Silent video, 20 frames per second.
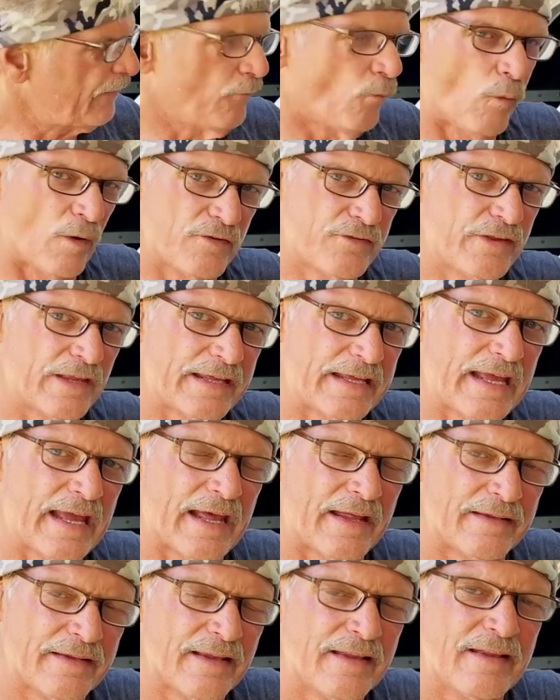Once
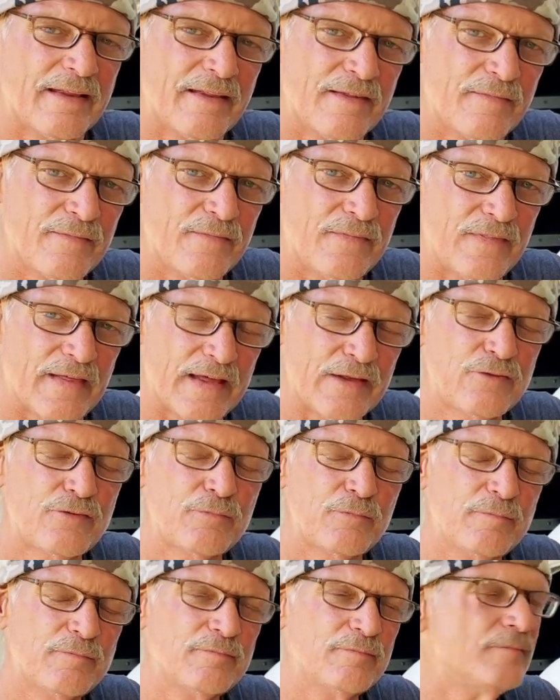again,
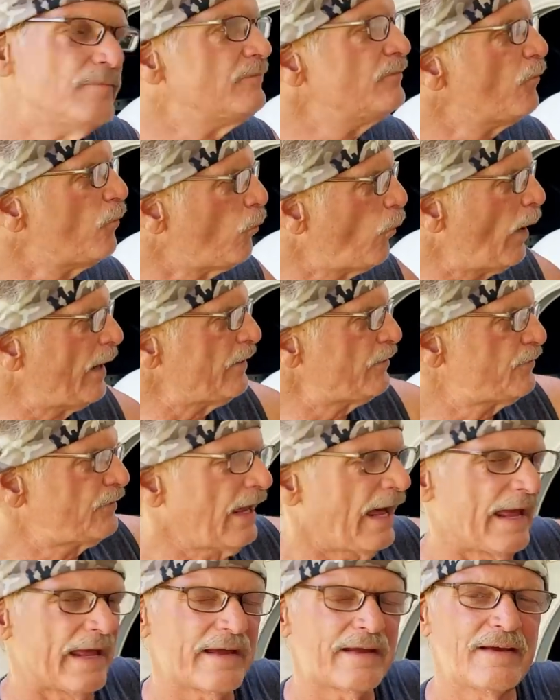this waste
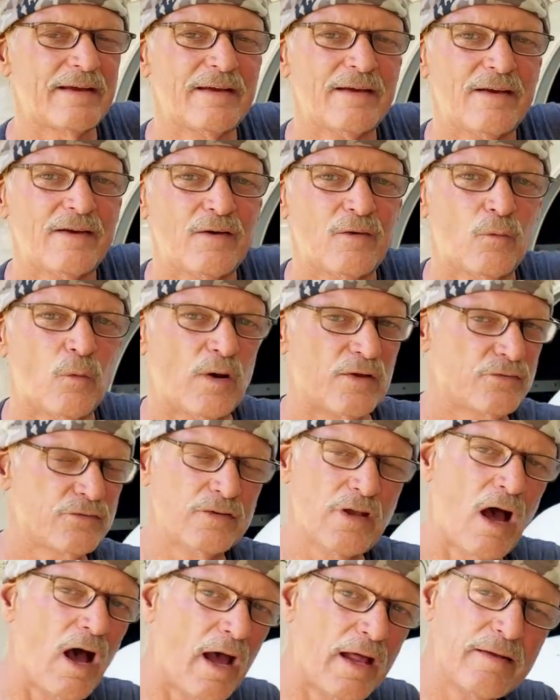tank was
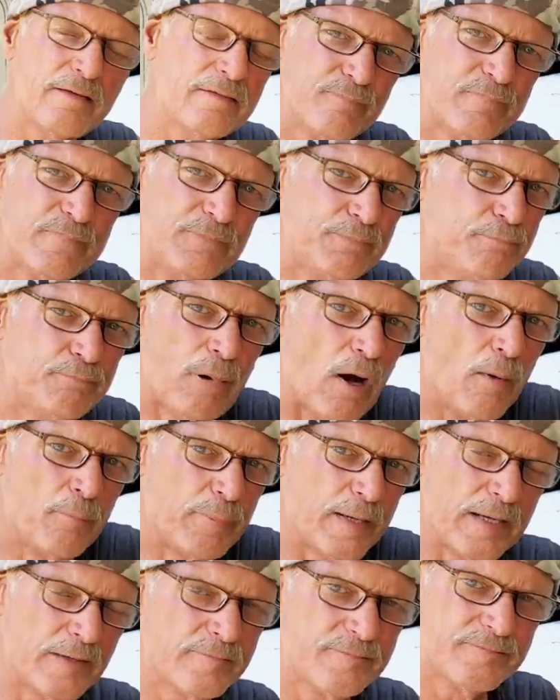not
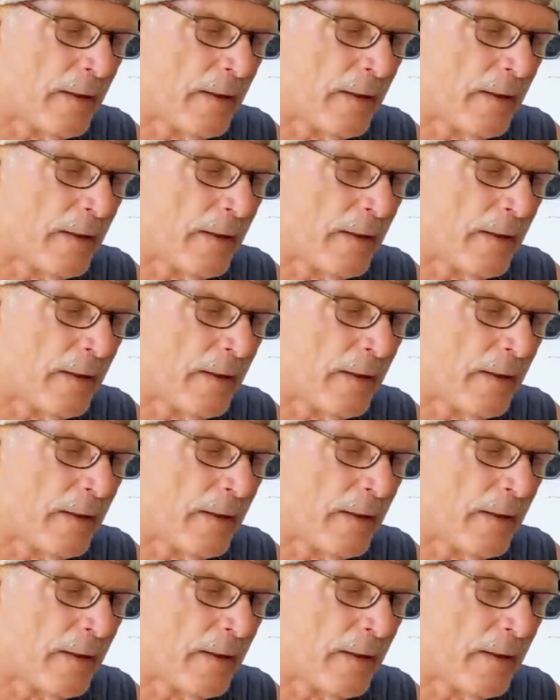pumping.